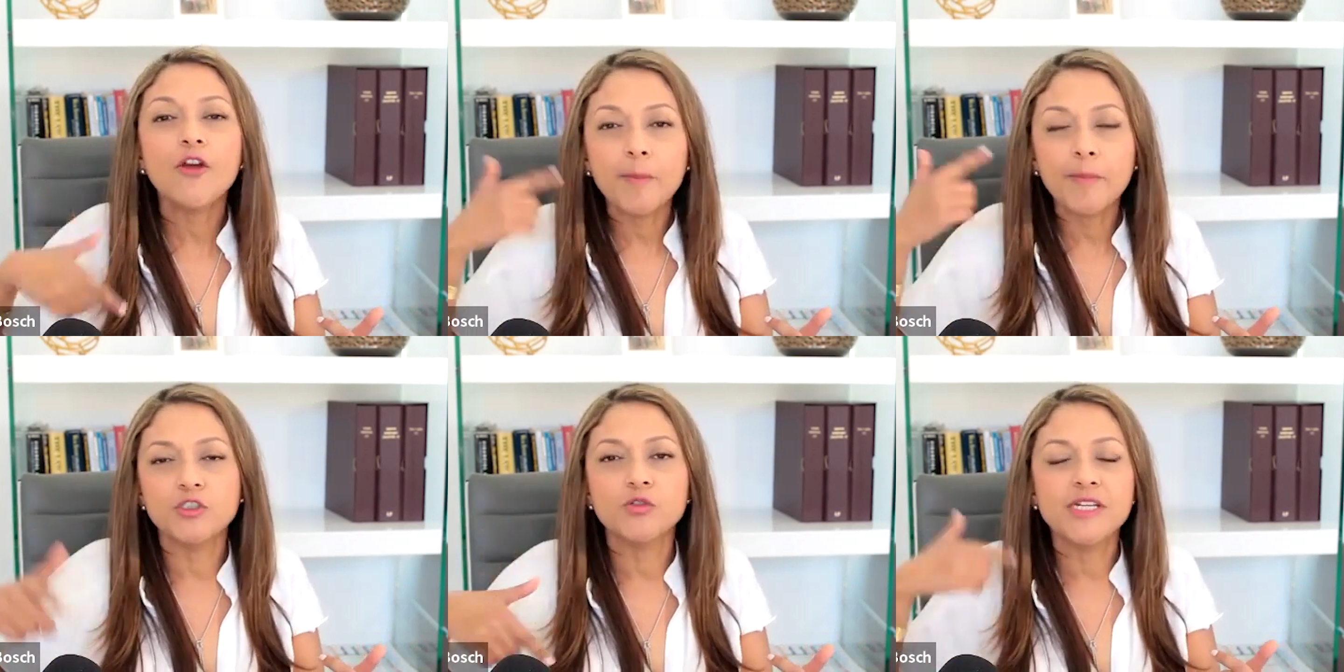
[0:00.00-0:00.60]

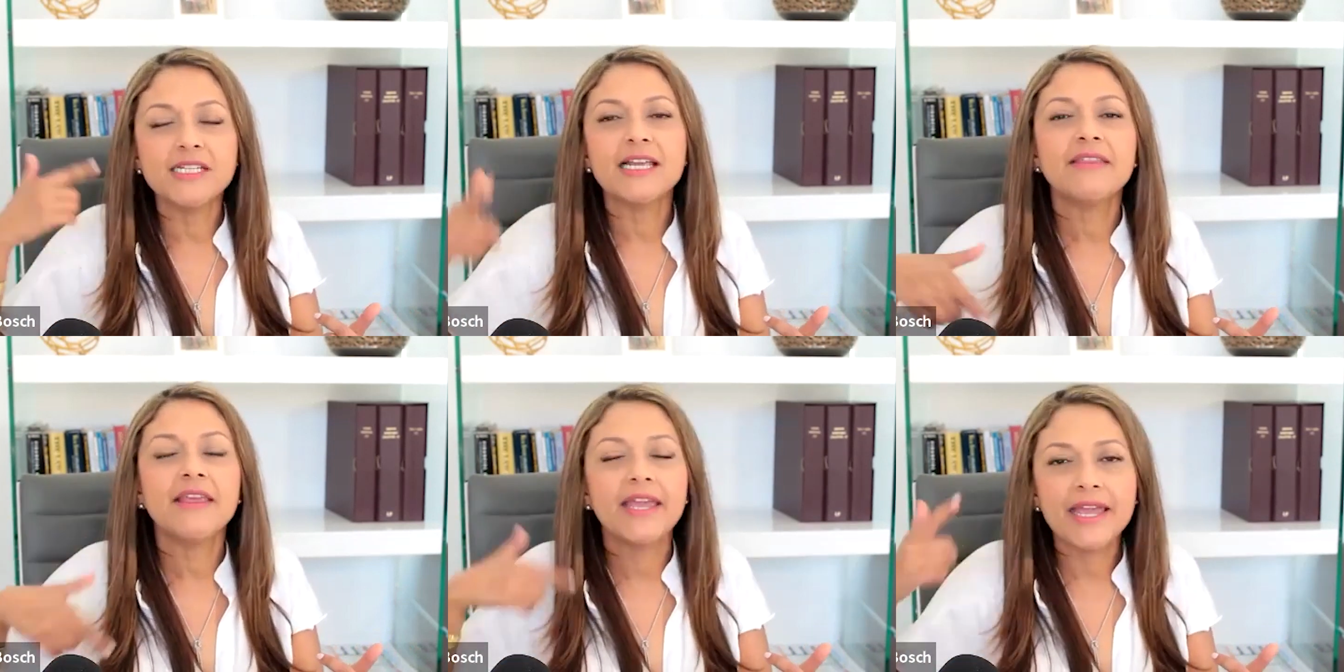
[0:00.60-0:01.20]
opportunities
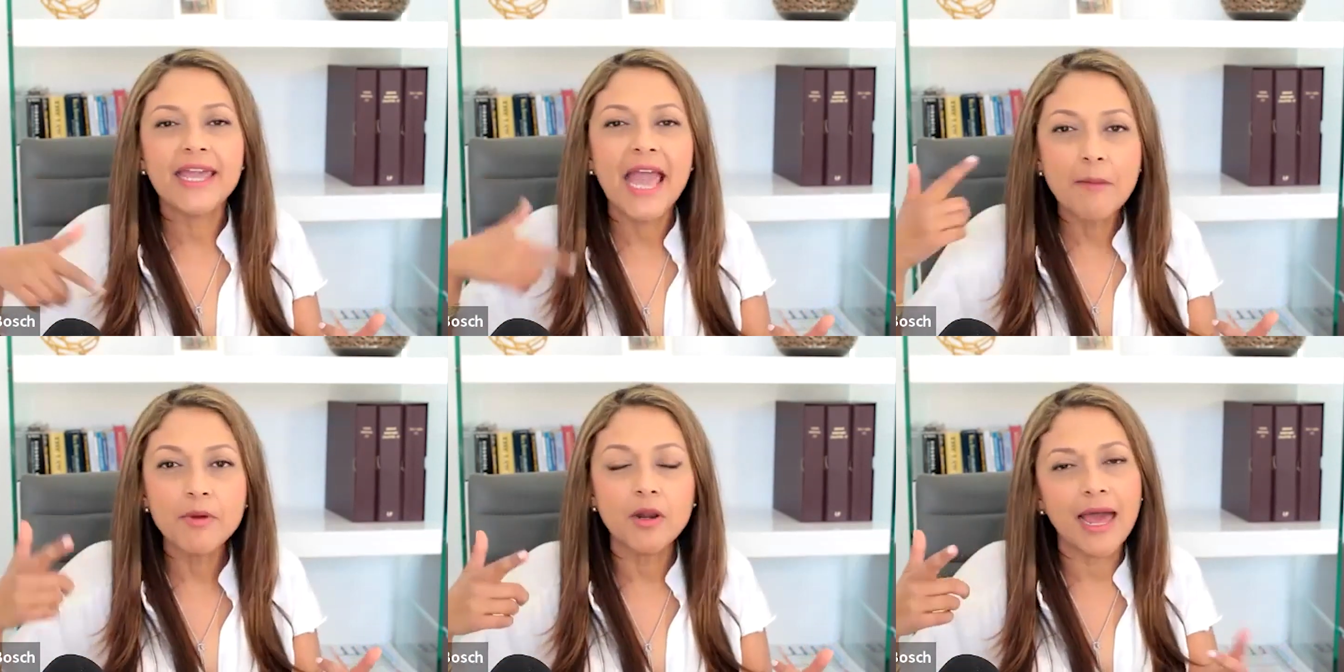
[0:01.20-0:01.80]
that they can
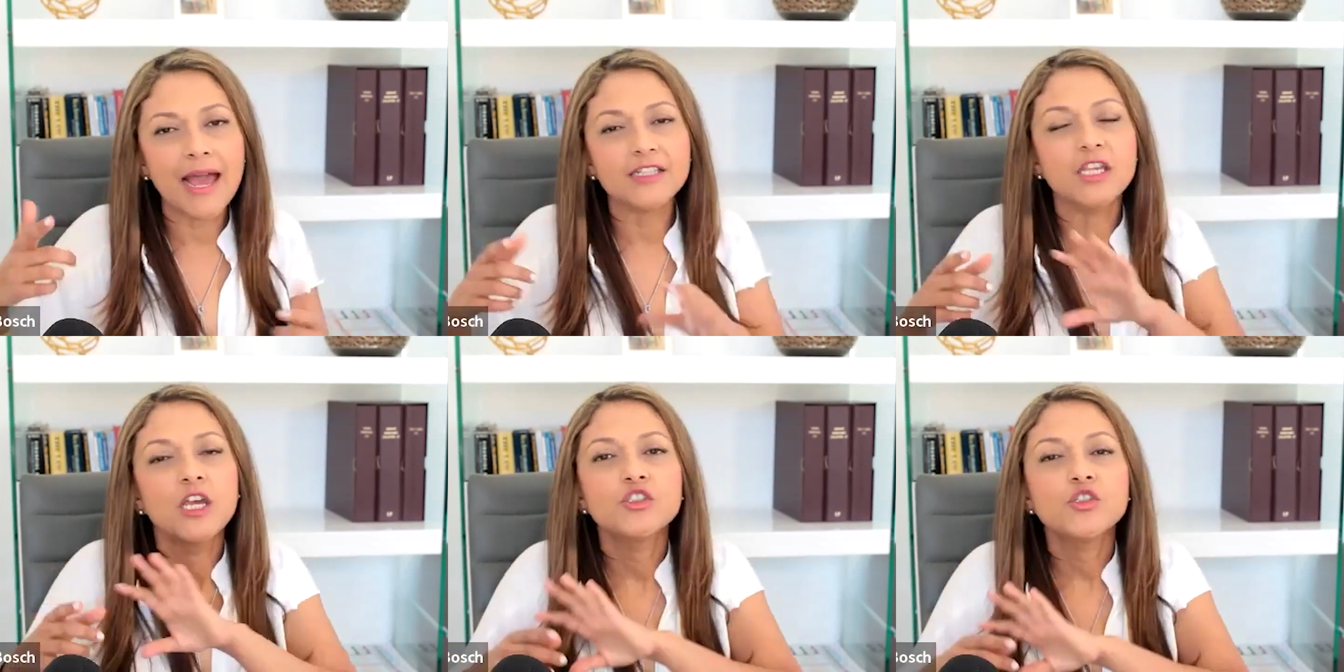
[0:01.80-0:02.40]
capitalize
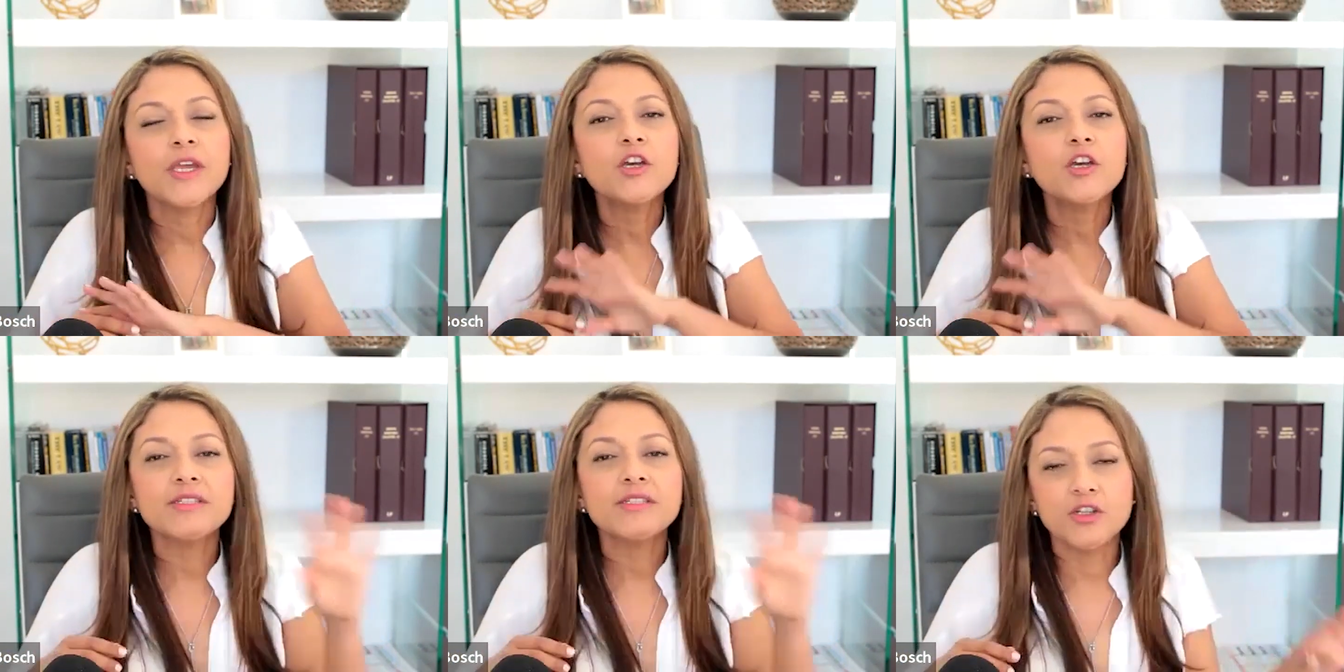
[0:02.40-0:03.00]
to
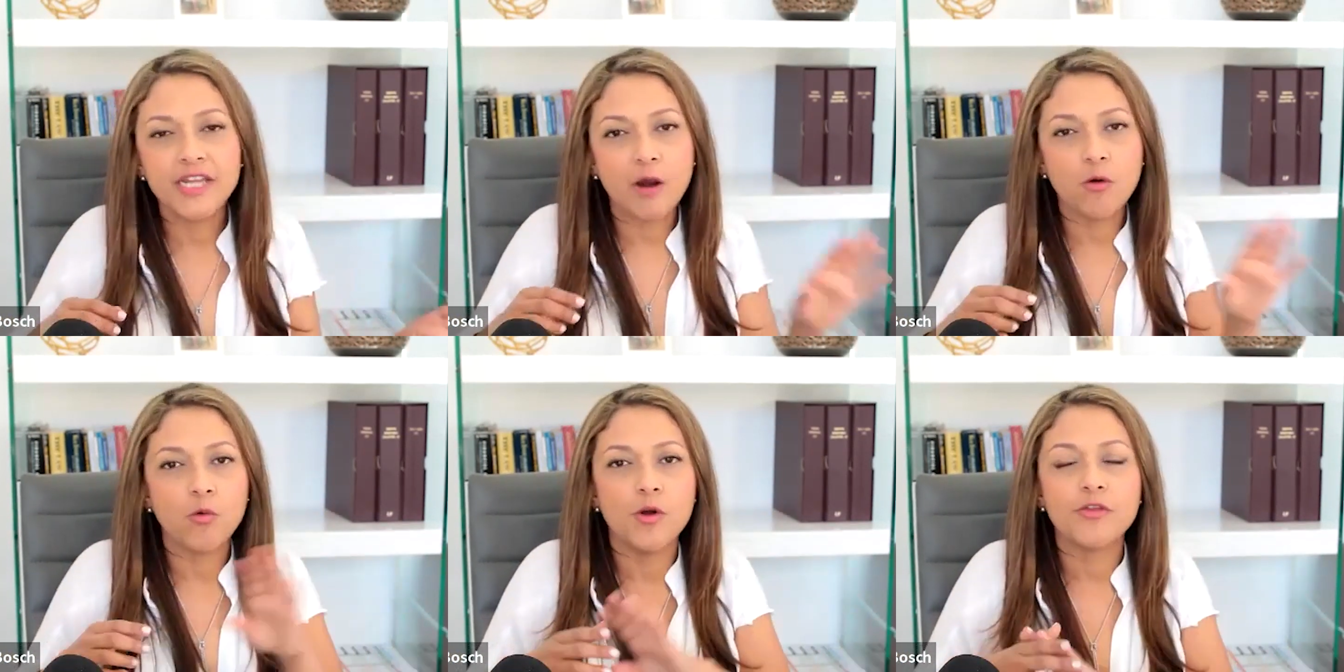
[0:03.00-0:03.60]
increase their
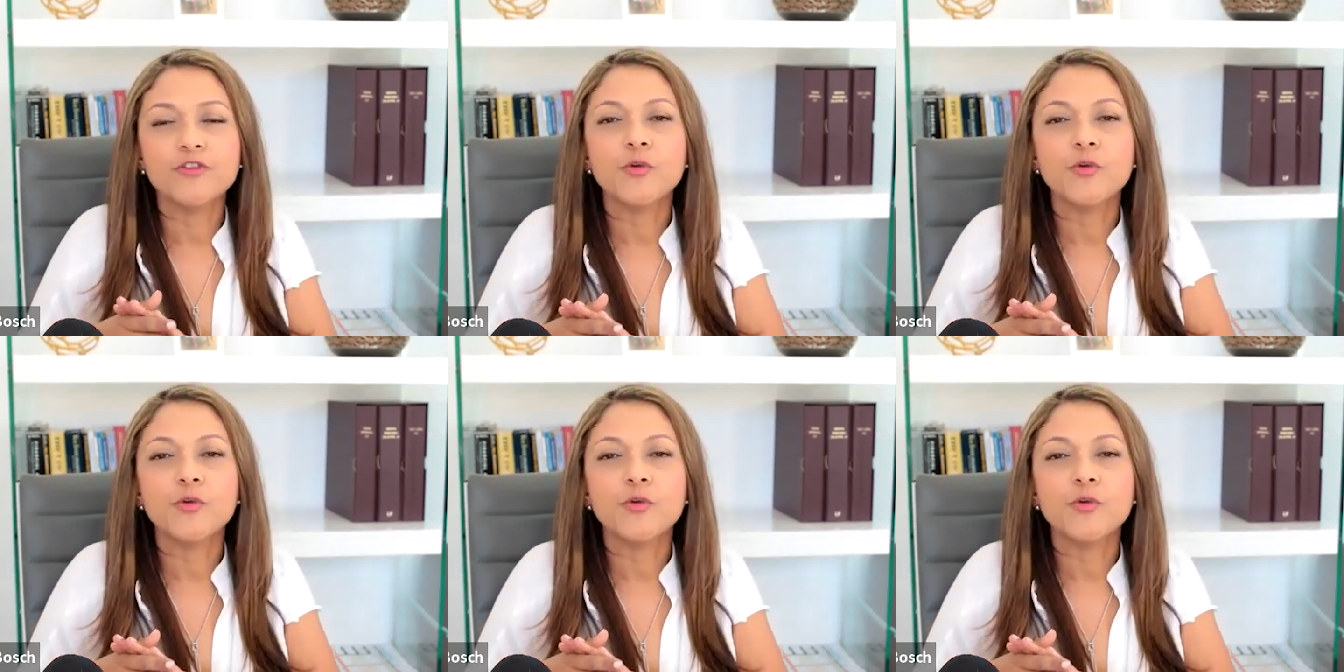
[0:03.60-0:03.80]
net worth,